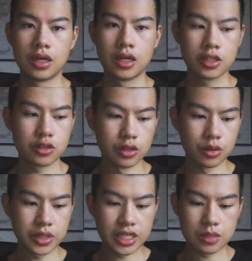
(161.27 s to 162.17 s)
so
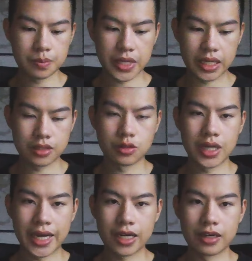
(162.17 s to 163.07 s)
don't expect to
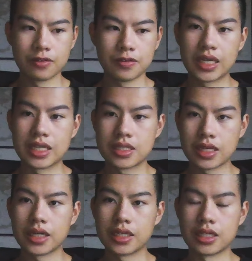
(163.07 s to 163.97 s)
have a
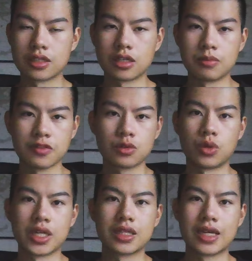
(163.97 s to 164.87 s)
side income of
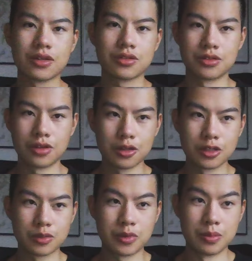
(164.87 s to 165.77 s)

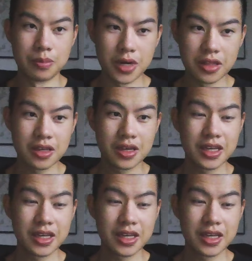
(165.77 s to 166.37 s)
$20,000 per month